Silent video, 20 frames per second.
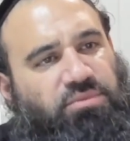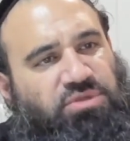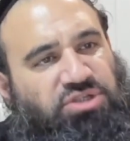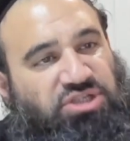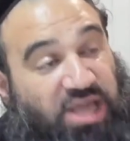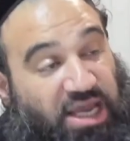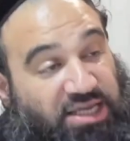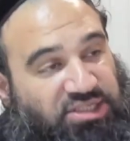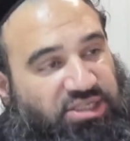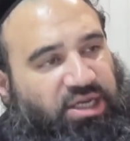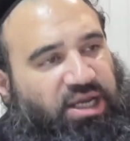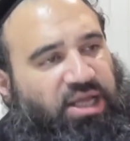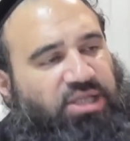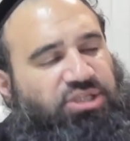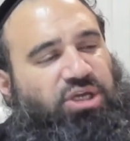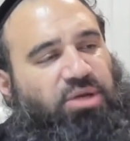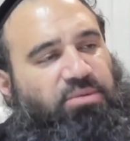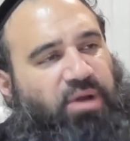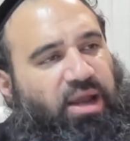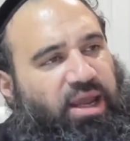She has Yirat
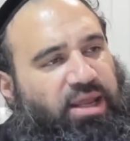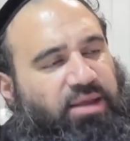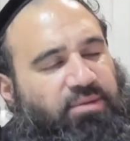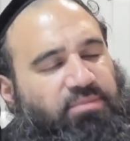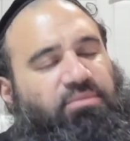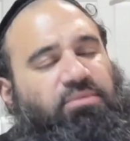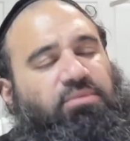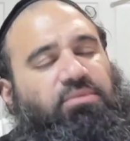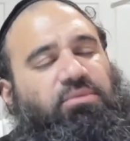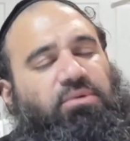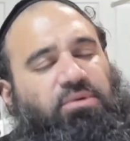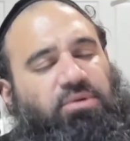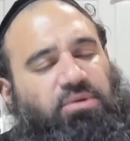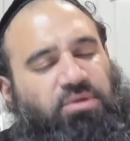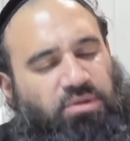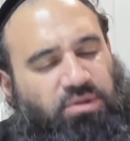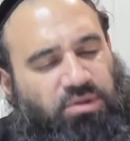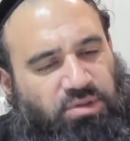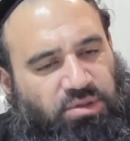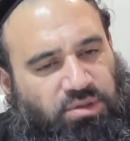Shamayim,
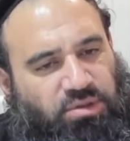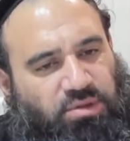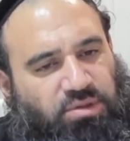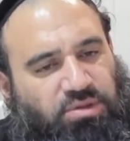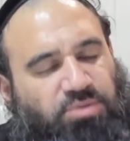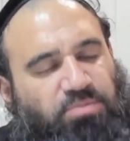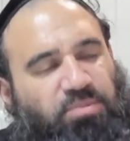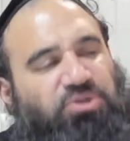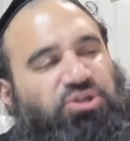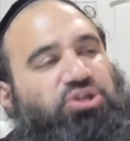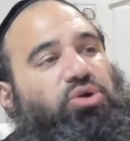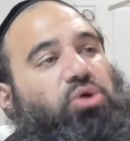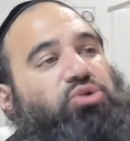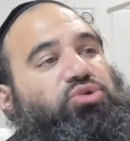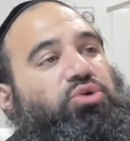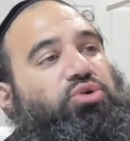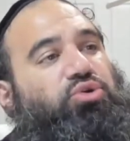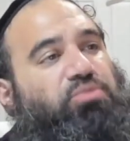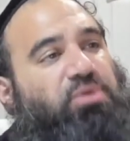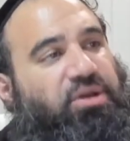but she's
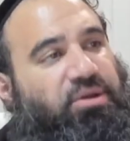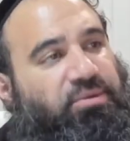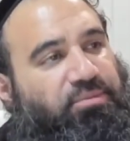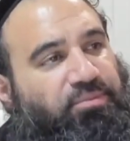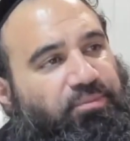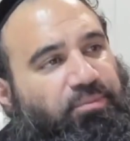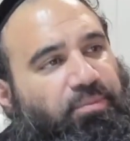also human.